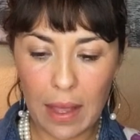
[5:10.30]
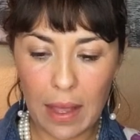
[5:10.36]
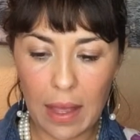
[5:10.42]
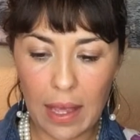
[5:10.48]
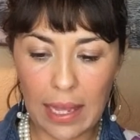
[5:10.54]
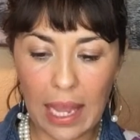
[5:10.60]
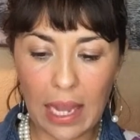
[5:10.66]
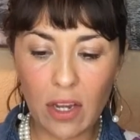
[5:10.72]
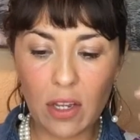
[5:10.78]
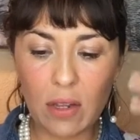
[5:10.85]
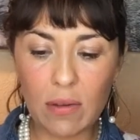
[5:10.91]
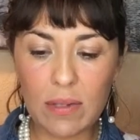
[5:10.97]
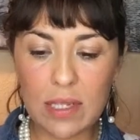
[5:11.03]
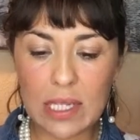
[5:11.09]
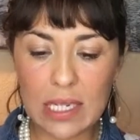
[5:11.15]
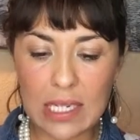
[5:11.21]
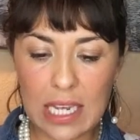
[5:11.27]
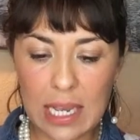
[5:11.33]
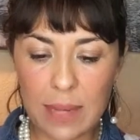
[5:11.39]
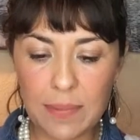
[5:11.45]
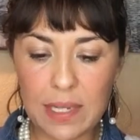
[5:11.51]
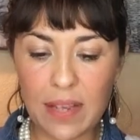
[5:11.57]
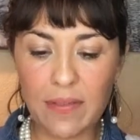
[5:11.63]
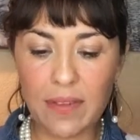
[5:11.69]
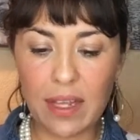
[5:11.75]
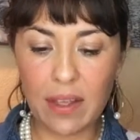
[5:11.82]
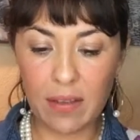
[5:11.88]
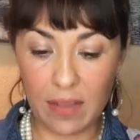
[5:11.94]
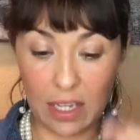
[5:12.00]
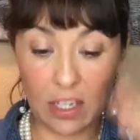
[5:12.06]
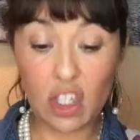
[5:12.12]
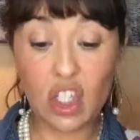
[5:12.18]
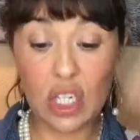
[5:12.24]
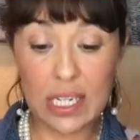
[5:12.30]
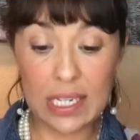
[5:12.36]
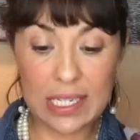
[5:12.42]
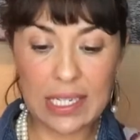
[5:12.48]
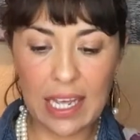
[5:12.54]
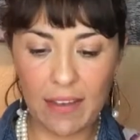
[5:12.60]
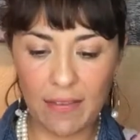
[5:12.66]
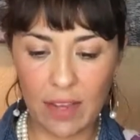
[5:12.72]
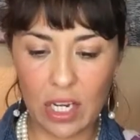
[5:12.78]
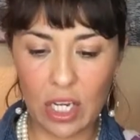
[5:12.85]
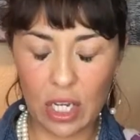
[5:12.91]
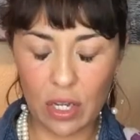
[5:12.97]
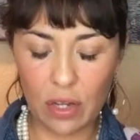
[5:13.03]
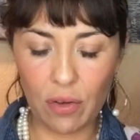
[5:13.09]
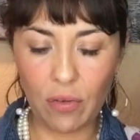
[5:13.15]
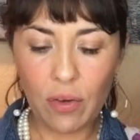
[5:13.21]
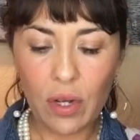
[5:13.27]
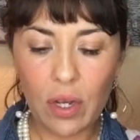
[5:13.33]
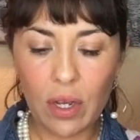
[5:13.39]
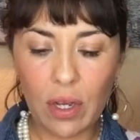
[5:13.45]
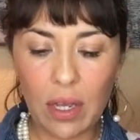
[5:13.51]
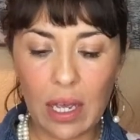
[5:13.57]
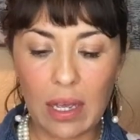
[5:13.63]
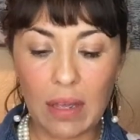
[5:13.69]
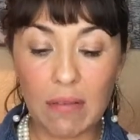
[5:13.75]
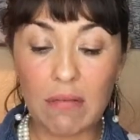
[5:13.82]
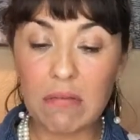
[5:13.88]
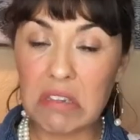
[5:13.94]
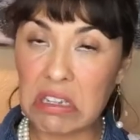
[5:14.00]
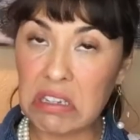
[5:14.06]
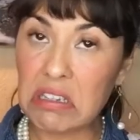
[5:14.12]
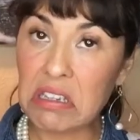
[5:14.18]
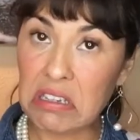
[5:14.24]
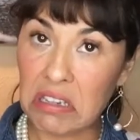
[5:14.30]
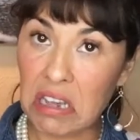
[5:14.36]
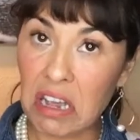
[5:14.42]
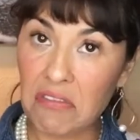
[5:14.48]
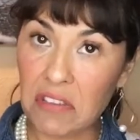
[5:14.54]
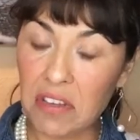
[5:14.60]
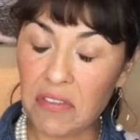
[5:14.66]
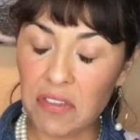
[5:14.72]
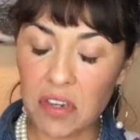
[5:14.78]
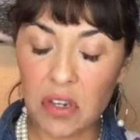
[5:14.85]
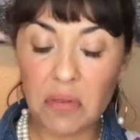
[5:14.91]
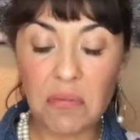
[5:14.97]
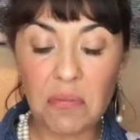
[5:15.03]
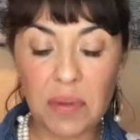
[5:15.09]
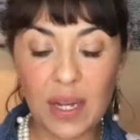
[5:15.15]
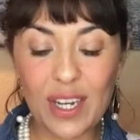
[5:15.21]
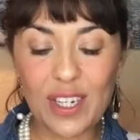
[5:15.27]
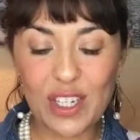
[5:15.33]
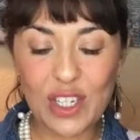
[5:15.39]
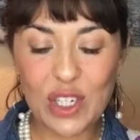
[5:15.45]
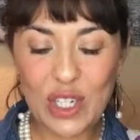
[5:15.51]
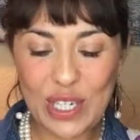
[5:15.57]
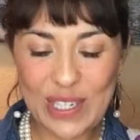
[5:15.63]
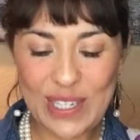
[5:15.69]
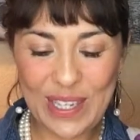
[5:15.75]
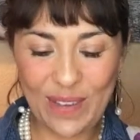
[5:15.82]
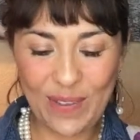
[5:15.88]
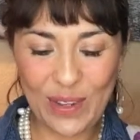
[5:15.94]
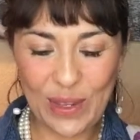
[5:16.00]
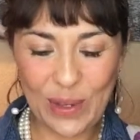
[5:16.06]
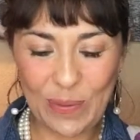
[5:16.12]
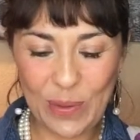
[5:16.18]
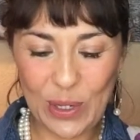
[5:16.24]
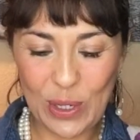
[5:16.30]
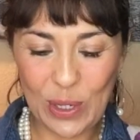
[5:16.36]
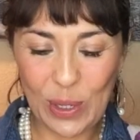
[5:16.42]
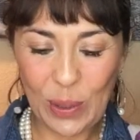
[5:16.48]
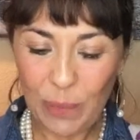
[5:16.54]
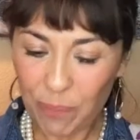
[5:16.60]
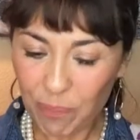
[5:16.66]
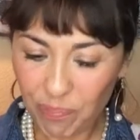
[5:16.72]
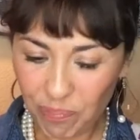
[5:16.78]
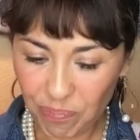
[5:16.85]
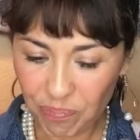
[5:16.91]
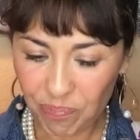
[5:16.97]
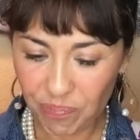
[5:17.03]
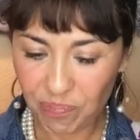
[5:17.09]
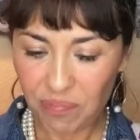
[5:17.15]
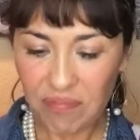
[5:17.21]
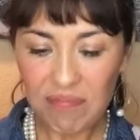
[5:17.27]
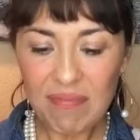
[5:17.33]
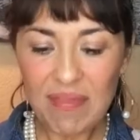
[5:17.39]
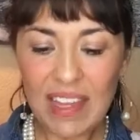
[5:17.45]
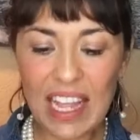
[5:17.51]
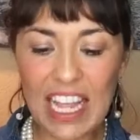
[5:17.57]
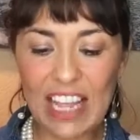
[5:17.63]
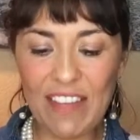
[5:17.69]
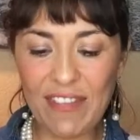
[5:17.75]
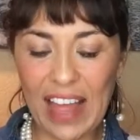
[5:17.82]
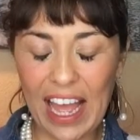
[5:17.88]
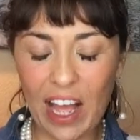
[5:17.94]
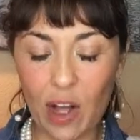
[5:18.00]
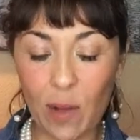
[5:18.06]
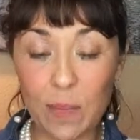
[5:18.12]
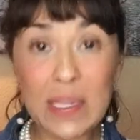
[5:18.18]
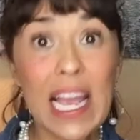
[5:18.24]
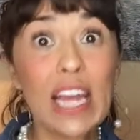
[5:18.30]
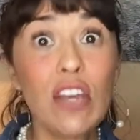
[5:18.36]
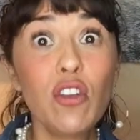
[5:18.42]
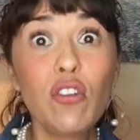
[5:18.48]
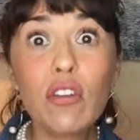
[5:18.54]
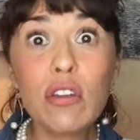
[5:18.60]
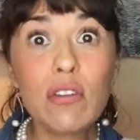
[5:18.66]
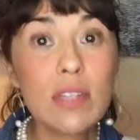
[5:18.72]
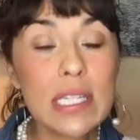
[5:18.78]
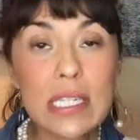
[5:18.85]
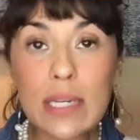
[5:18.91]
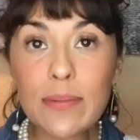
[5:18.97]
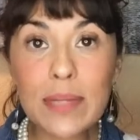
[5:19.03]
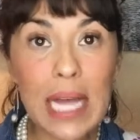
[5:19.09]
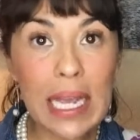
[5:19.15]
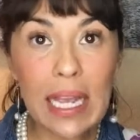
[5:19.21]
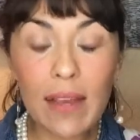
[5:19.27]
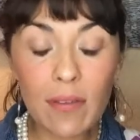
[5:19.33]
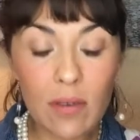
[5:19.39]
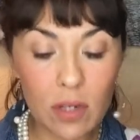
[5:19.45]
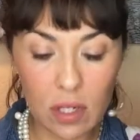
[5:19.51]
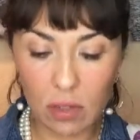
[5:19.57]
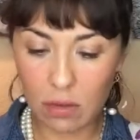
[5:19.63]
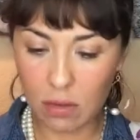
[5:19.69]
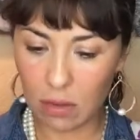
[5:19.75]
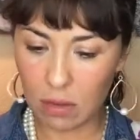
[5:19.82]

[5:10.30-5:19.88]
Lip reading: Again, use the tips that she's given you. It says I've given you, but she's given them to you, if that helps. And you can use the tips I gave you too.